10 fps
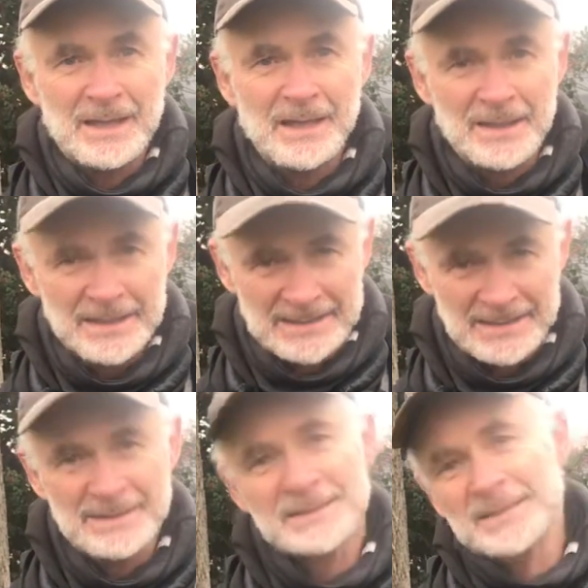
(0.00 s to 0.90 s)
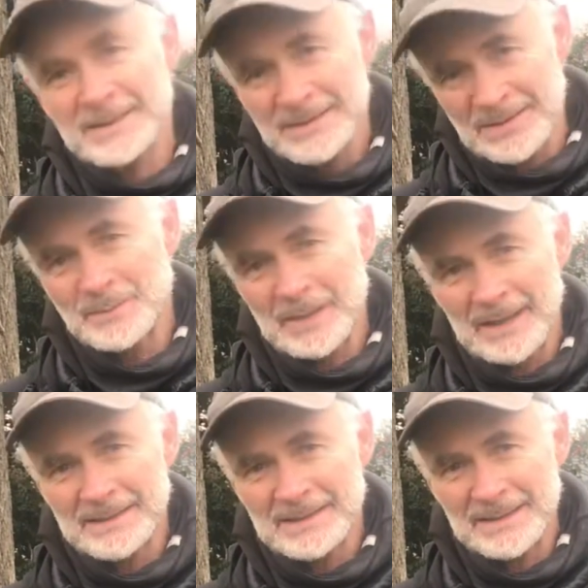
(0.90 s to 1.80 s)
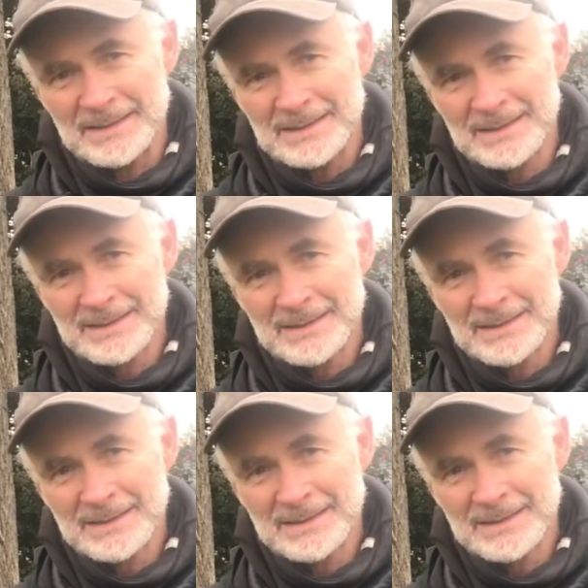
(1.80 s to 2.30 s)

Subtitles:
license in some cases,